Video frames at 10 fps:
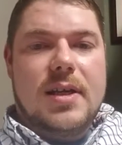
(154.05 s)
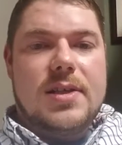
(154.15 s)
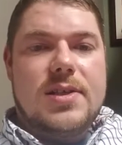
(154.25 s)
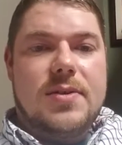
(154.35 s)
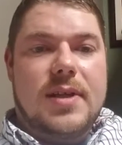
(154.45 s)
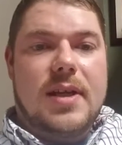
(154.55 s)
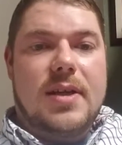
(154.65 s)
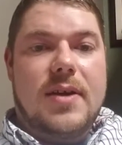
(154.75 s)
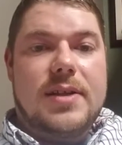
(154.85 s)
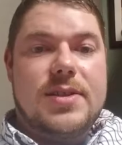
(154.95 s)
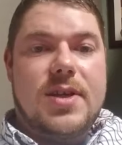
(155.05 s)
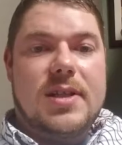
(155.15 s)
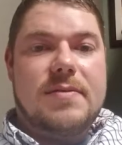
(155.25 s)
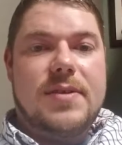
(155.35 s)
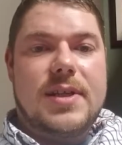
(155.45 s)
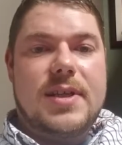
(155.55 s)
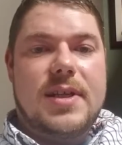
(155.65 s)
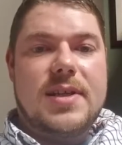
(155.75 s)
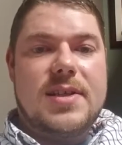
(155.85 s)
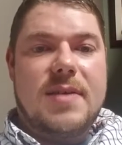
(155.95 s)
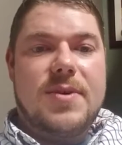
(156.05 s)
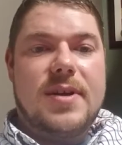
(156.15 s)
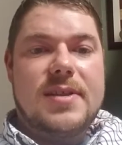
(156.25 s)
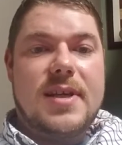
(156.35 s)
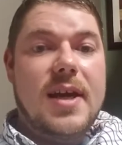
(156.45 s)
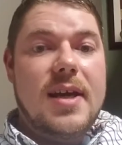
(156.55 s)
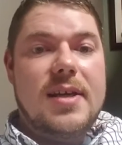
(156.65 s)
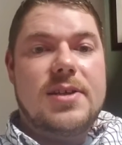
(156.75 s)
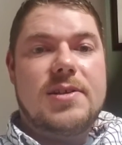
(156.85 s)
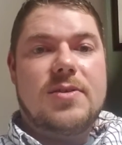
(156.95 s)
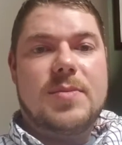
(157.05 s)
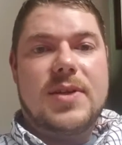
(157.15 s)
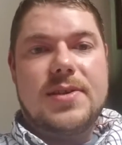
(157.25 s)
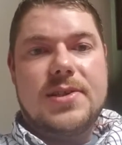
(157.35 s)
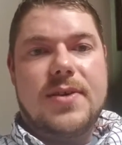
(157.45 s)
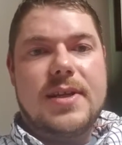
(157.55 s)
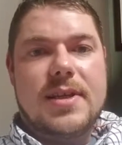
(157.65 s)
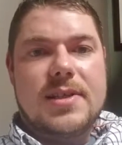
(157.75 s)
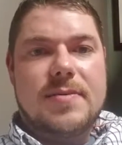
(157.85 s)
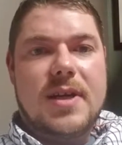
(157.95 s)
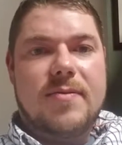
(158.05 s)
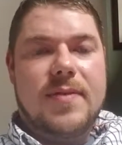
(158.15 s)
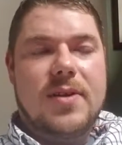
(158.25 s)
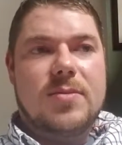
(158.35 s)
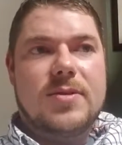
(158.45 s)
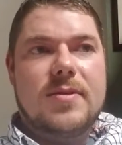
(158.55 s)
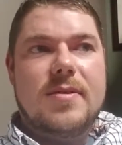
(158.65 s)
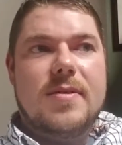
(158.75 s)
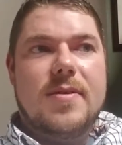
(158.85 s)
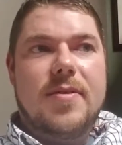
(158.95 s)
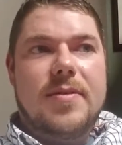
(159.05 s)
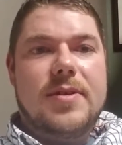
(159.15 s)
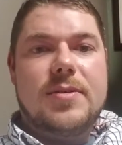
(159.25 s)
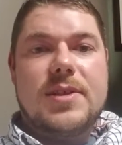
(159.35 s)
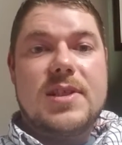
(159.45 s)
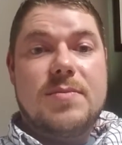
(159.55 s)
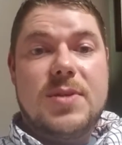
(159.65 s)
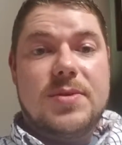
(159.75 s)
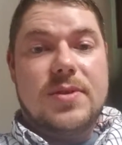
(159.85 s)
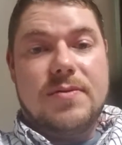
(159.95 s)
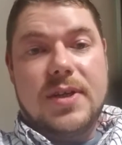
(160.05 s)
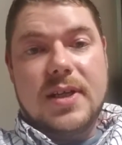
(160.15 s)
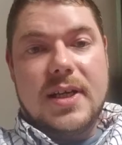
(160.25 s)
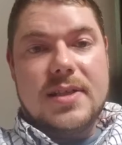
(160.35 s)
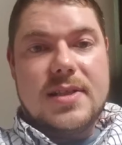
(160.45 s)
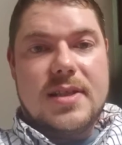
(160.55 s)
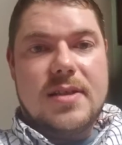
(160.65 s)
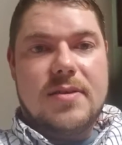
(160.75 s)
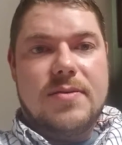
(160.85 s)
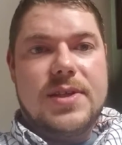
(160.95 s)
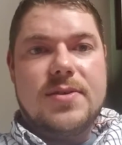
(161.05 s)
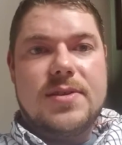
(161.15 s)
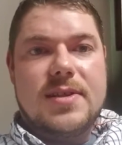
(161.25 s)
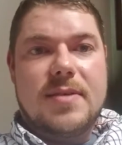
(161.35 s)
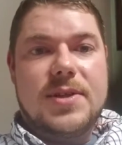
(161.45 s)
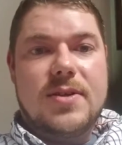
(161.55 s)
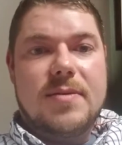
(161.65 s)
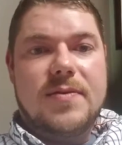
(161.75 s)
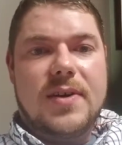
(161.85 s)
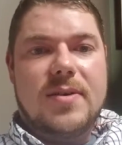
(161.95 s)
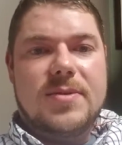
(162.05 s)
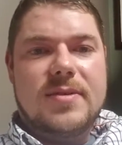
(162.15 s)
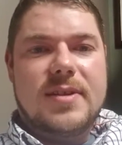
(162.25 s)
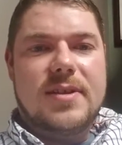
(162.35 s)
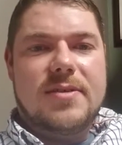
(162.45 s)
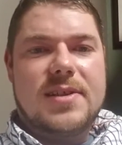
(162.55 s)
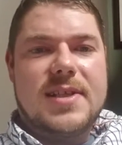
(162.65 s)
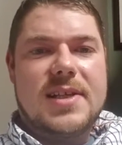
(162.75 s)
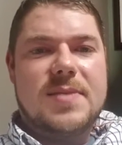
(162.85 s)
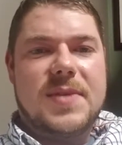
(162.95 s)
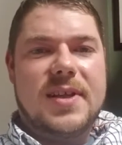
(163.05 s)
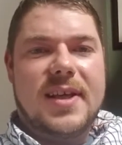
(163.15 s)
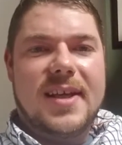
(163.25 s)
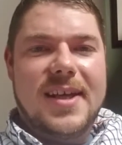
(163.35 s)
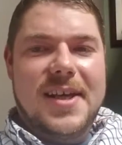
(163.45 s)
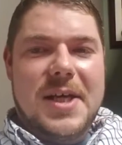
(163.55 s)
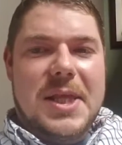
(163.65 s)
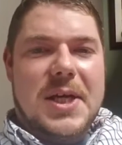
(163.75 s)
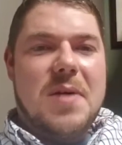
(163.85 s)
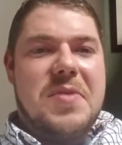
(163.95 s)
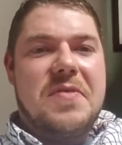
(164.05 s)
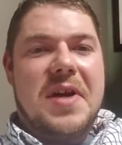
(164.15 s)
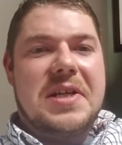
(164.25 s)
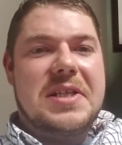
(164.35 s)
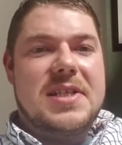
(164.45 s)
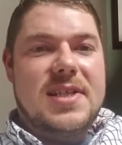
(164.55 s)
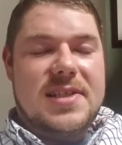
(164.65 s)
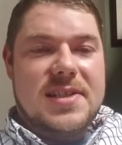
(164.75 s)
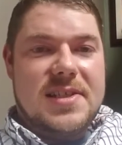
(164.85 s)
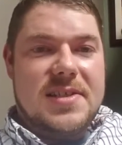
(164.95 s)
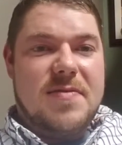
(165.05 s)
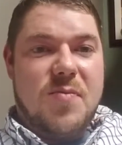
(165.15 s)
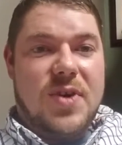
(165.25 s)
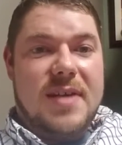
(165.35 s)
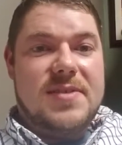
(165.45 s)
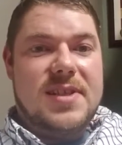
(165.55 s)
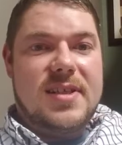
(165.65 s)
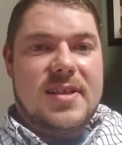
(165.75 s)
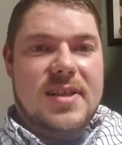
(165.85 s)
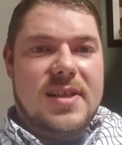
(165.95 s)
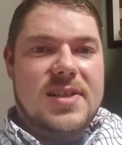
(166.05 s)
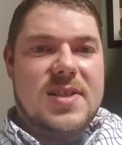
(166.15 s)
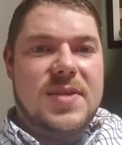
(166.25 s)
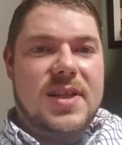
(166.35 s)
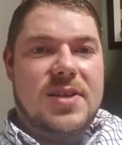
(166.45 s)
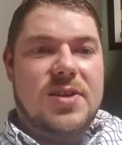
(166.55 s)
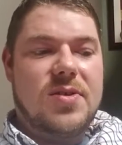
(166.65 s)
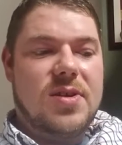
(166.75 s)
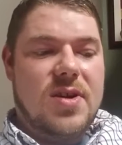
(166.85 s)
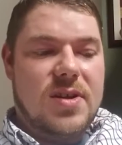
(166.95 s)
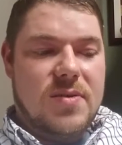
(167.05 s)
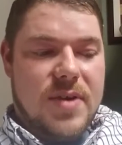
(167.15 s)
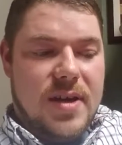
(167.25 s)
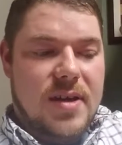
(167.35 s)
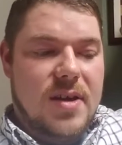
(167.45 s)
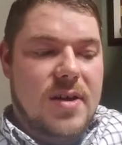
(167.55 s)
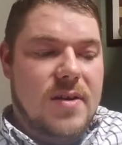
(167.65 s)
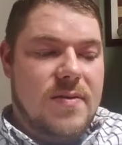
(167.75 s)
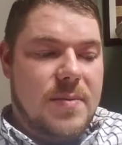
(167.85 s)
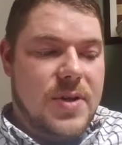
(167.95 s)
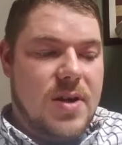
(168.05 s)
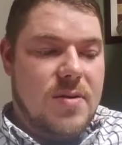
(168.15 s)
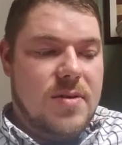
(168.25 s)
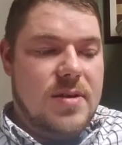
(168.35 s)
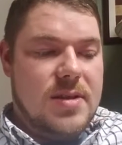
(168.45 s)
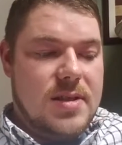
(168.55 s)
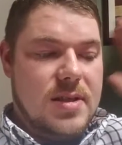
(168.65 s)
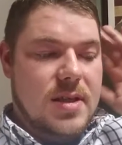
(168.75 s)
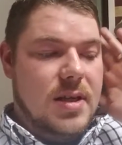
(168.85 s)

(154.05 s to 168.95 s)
so that I talk to the flight attendants network and say, hey, do you know about these great things that we have available? Because some people don't realize the resources that we do have available. It's not something that the company readily teaches from what I've seen. It's something that you learn along the way from your cohorts.